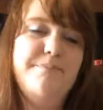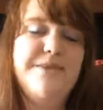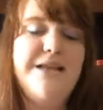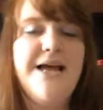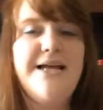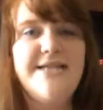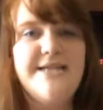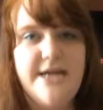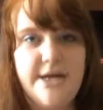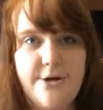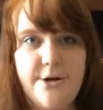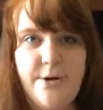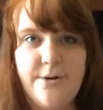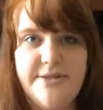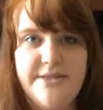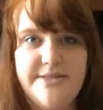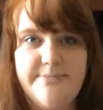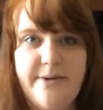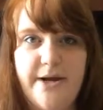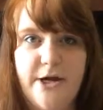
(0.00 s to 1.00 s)
not tarot
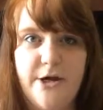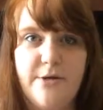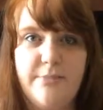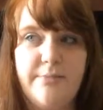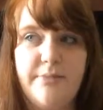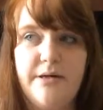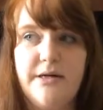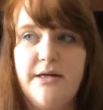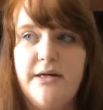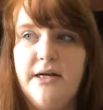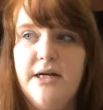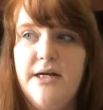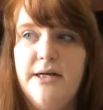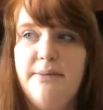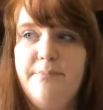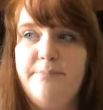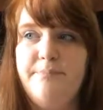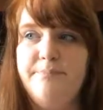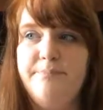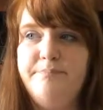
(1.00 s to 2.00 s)
inspired, but
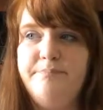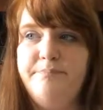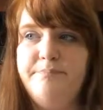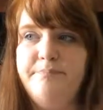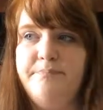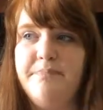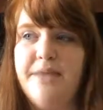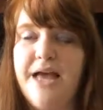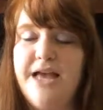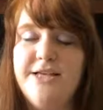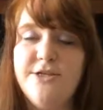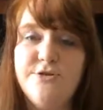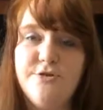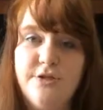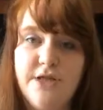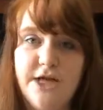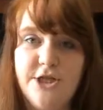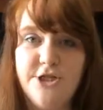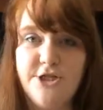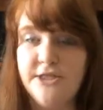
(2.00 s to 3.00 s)

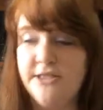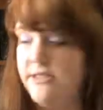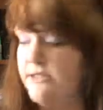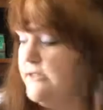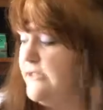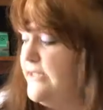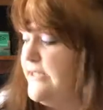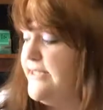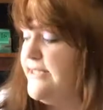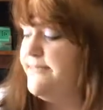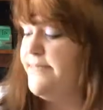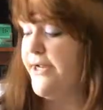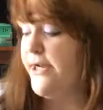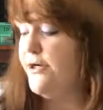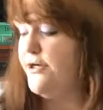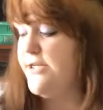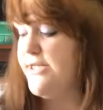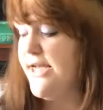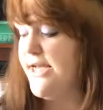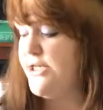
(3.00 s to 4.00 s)
astrological
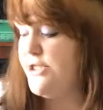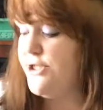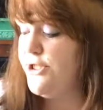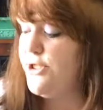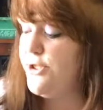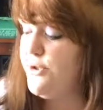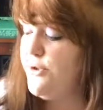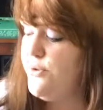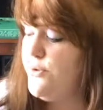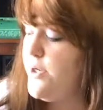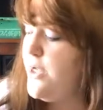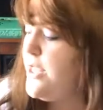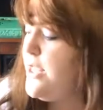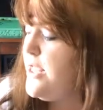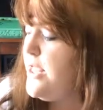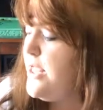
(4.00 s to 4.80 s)
inspired tattoo.